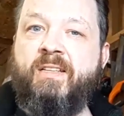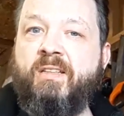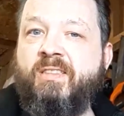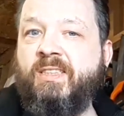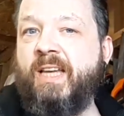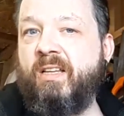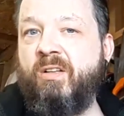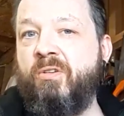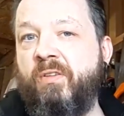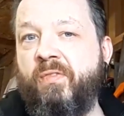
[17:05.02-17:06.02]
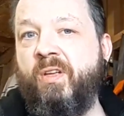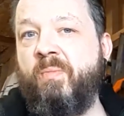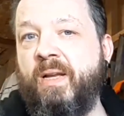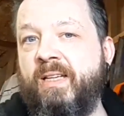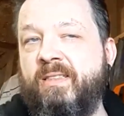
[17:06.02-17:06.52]
does settle on a few
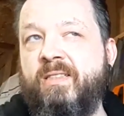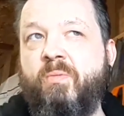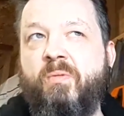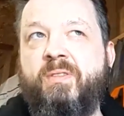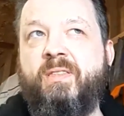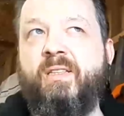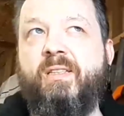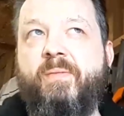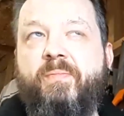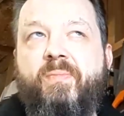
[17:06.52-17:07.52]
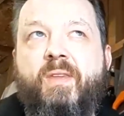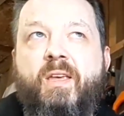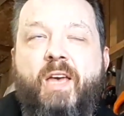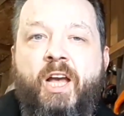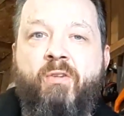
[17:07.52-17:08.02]
places where we see
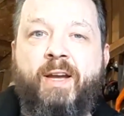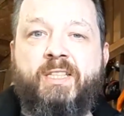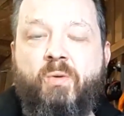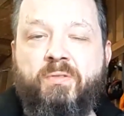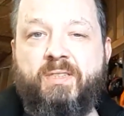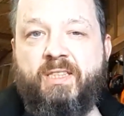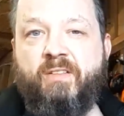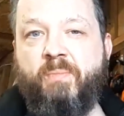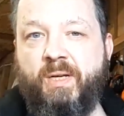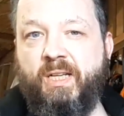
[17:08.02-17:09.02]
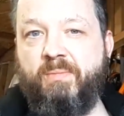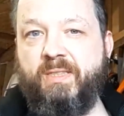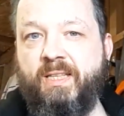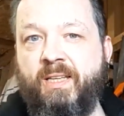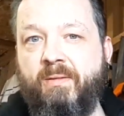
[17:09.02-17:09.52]
a greater quantity of pipes
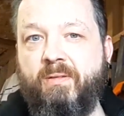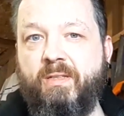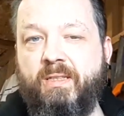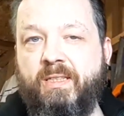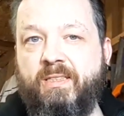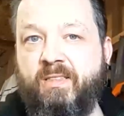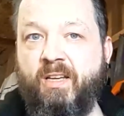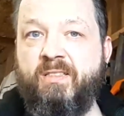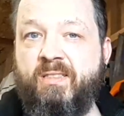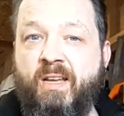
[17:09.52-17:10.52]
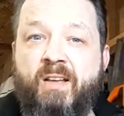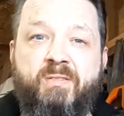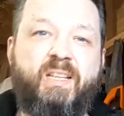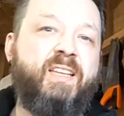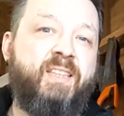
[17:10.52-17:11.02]
in certain
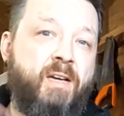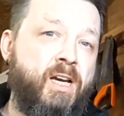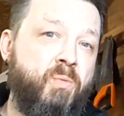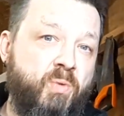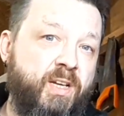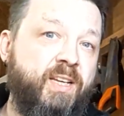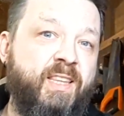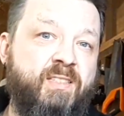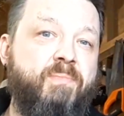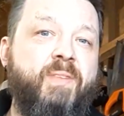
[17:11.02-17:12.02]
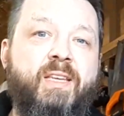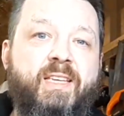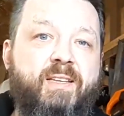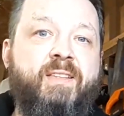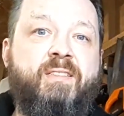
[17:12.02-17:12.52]
styles, like the ironwork.
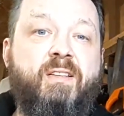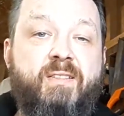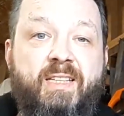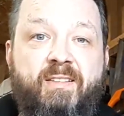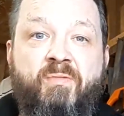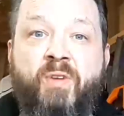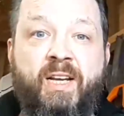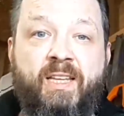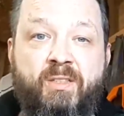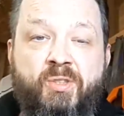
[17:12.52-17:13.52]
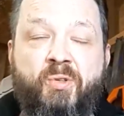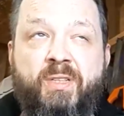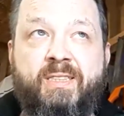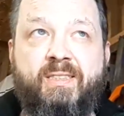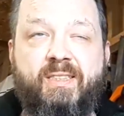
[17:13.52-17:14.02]
He really
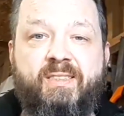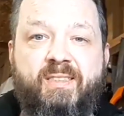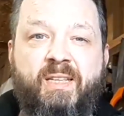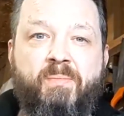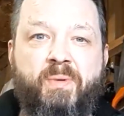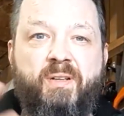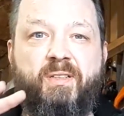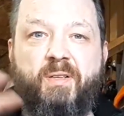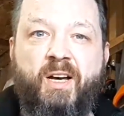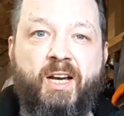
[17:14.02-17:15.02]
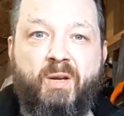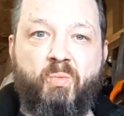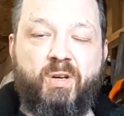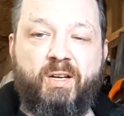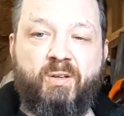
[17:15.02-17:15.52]
enjoys the steampunk
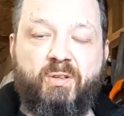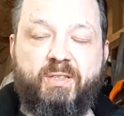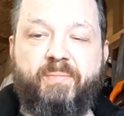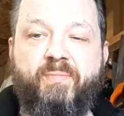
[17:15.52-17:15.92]
ironwork look,